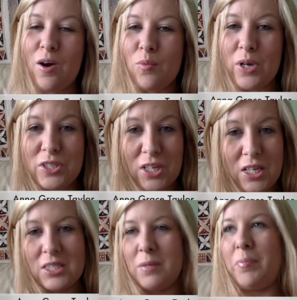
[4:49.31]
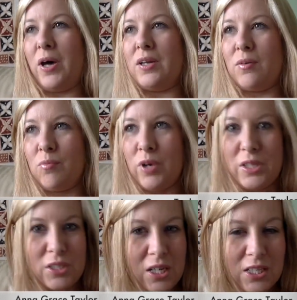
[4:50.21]
which is abundant,
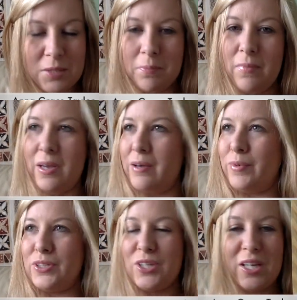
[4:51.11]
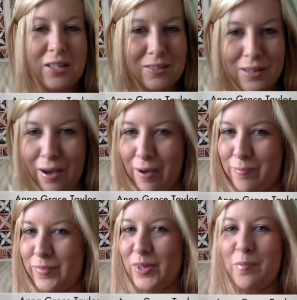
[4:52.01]
which is which is
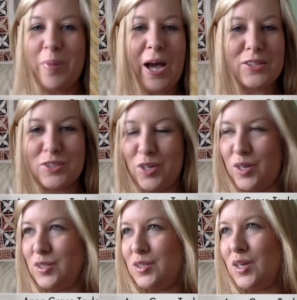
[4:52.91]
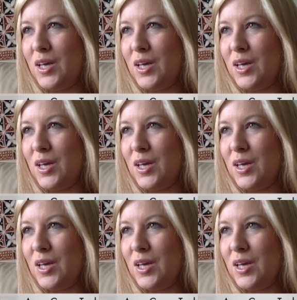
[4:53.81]
um, compassionate,